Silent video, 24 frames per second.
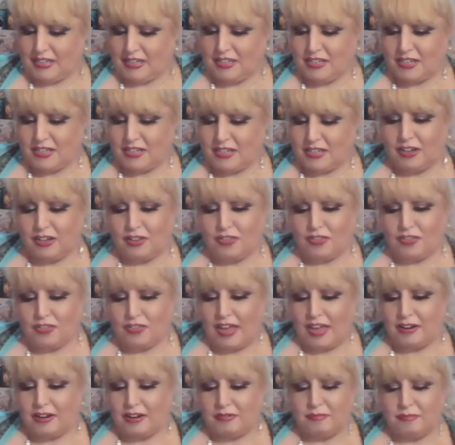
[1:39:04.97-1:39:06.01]
then
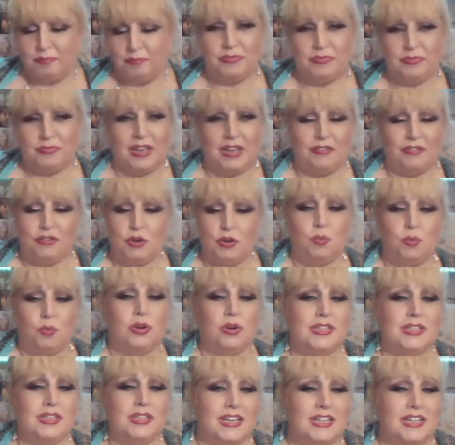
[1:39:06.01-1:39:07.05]
if you wanted
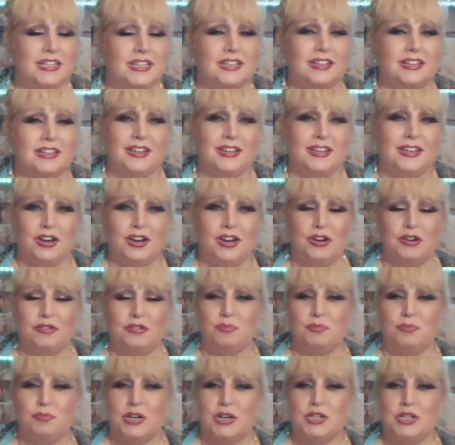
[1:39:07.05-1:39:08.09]
a
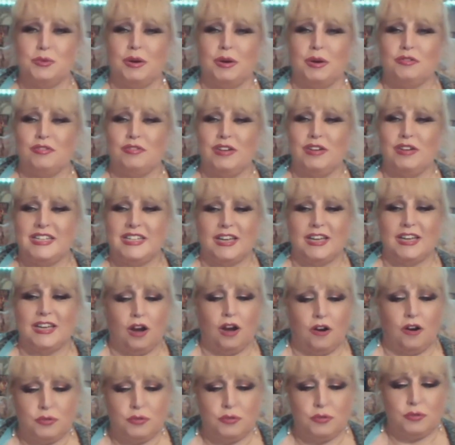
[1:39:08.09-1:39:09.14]
one-to-one reading
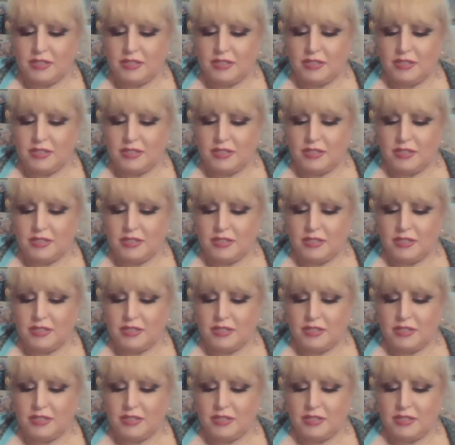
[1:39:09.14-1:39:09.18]
afterwards,